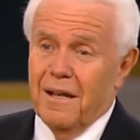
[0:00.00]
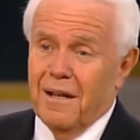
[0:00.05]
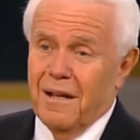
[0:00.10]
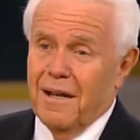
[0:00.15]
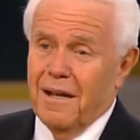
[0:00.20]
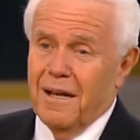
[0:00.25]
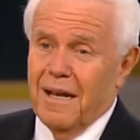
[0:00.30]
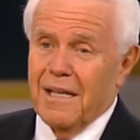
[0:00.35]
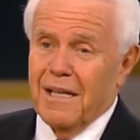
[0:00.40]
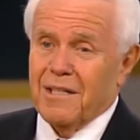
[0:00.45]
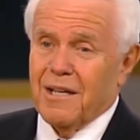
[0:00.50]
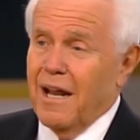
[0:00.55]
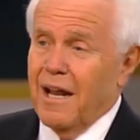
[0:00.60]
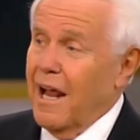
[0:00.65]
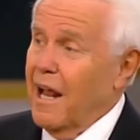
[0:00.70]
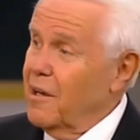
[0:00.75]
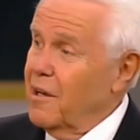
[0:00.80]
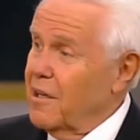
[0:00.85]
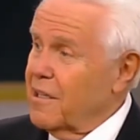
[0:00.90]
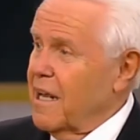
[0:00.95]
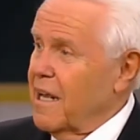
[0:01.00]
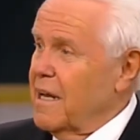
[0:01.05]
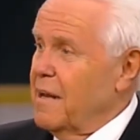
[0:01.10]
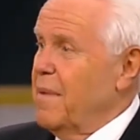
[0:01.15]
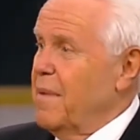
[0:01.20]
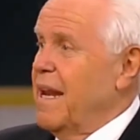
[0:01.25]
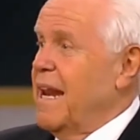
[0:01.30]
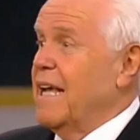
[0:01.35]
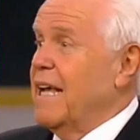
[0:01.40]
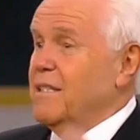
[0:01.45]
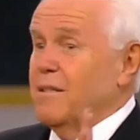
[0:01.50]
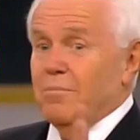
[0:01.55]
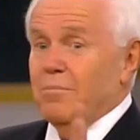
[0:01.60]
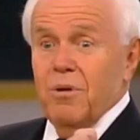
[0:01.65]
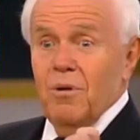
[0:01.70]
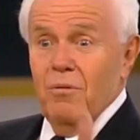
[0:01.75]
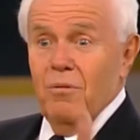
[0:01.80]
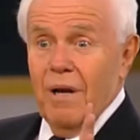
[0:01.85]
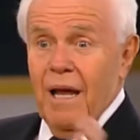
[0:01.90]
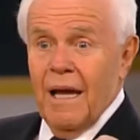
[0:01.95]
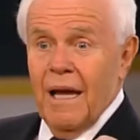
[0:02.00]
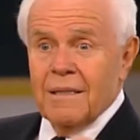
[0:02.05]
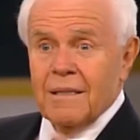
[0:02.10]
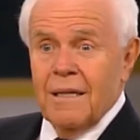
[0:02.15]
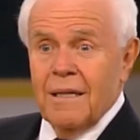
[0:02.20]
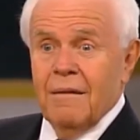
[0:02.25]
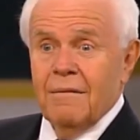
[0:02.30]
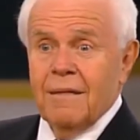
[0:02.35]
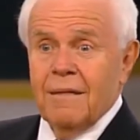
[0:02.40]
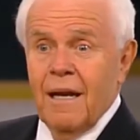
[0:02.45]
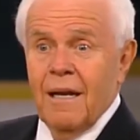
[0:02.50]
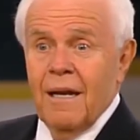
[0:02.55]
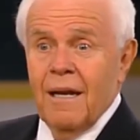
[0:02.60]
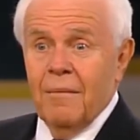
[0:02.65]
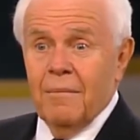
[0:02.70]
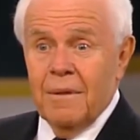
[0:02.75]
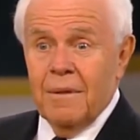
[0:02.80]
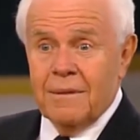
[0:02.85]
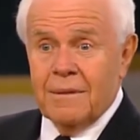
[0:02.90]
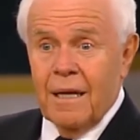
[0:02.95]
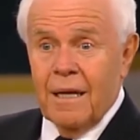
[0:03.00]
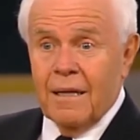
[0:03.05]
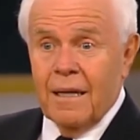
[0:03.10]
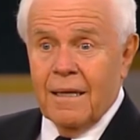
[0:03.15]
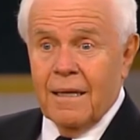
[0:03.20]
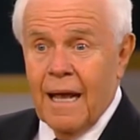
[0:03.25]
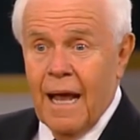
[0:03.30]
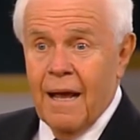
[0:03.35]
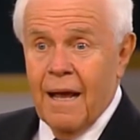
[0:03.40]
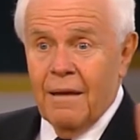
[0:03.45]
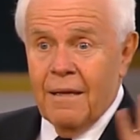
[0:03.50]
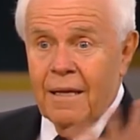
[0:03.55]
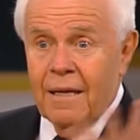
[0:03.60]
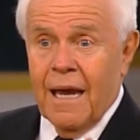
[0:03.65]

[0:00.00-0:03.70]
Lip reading: Lakeside, I looked down and there's the blue lights and they were telling everyone, shut that down.